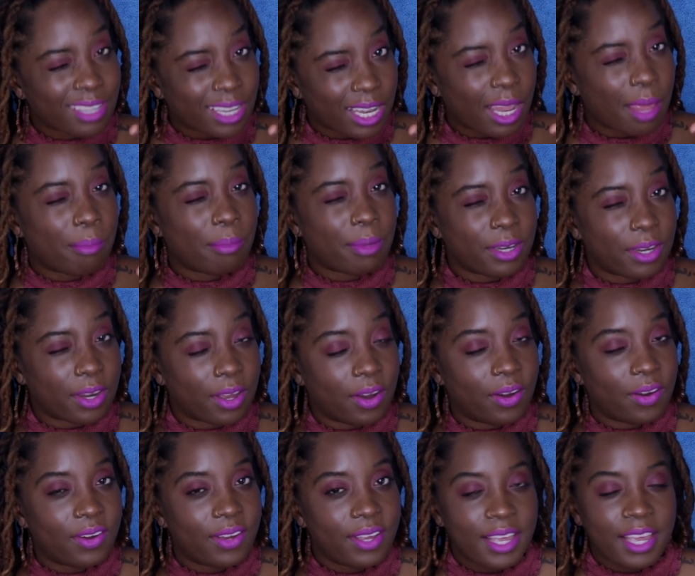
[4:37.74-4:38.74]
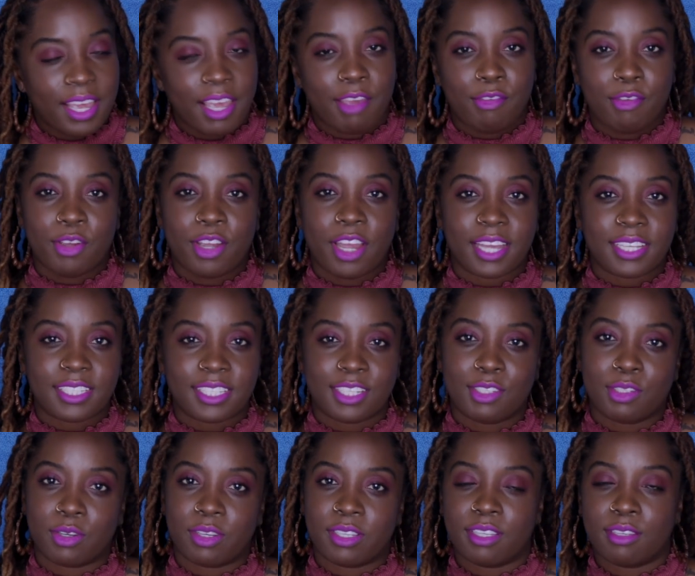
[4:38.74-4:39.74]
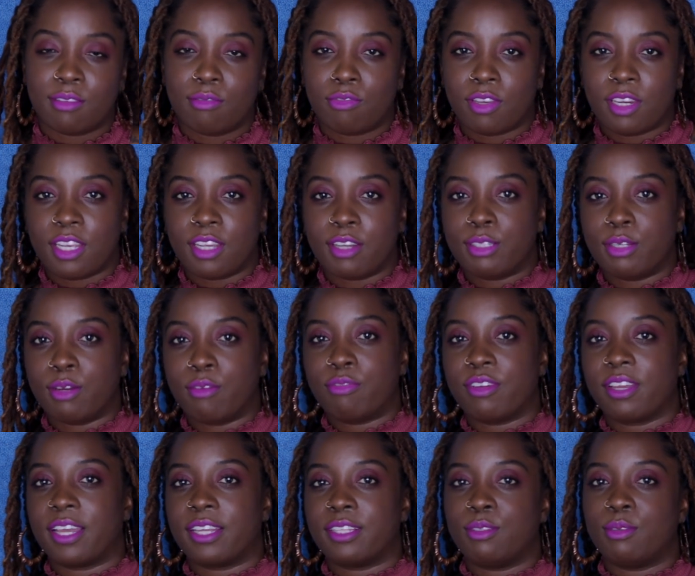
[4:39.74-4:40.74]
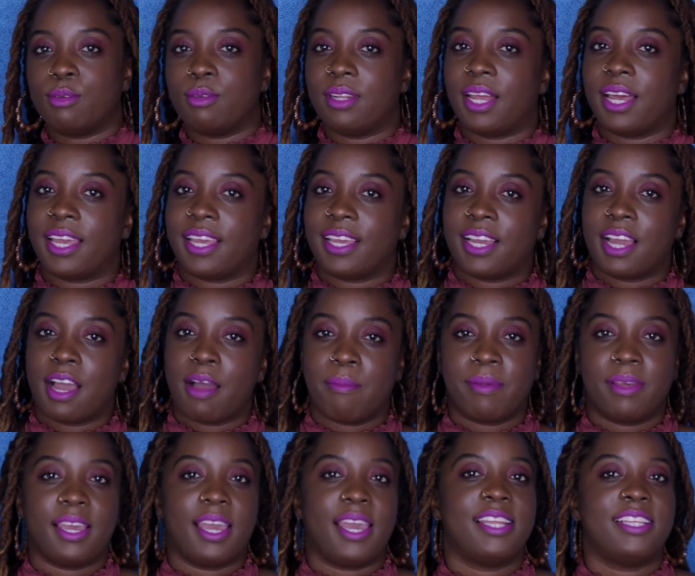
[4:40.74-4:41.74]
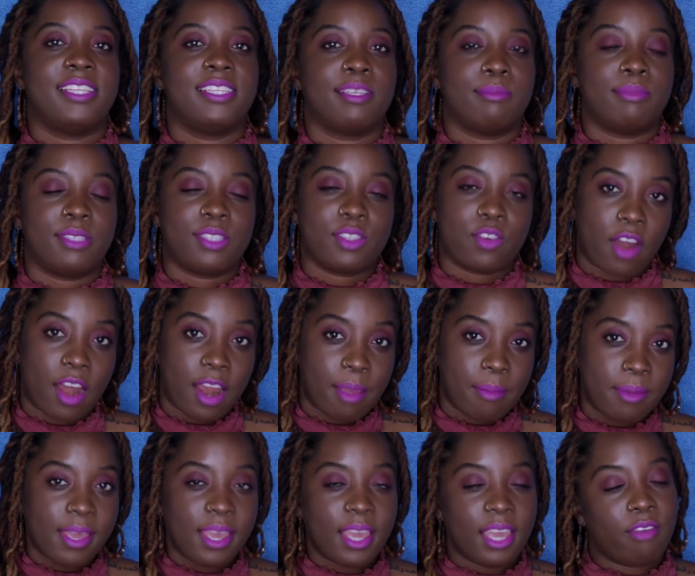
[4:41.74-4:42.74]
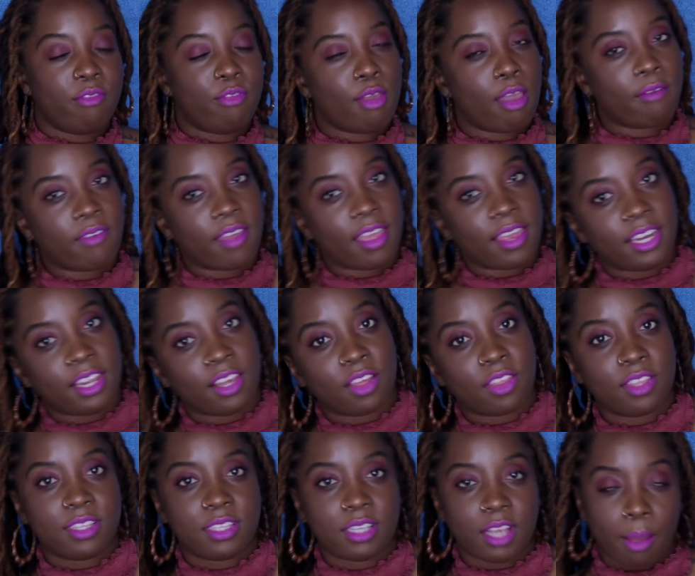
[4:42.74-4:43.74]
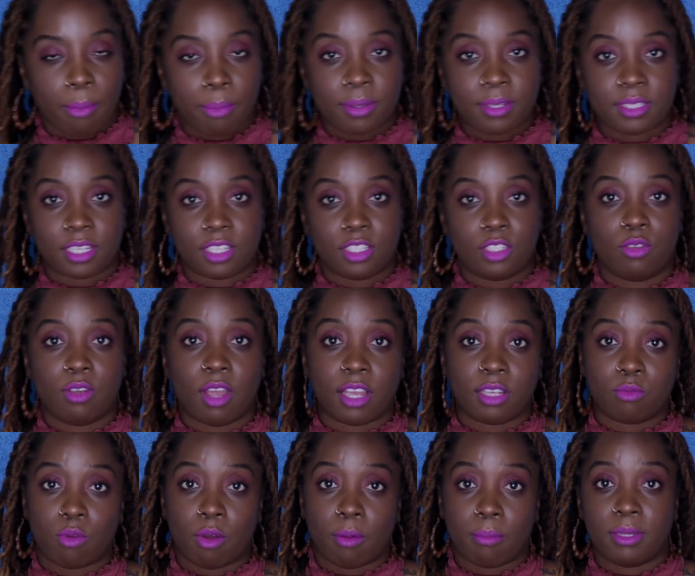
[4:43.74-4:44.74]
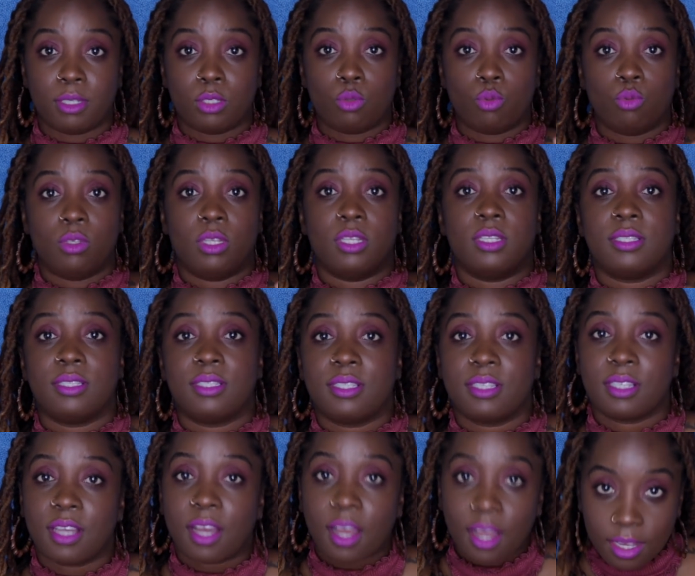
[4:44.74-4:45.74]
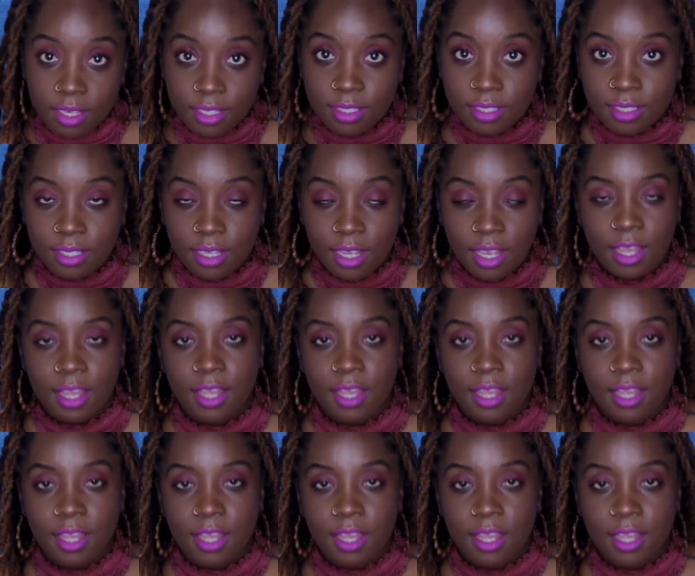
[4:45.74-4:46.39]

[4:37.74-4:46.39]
Let me know. If you guys enjoyed this video, don't forget to like, comment, and subscribe. If you have any other topics that you guys want me to discuss,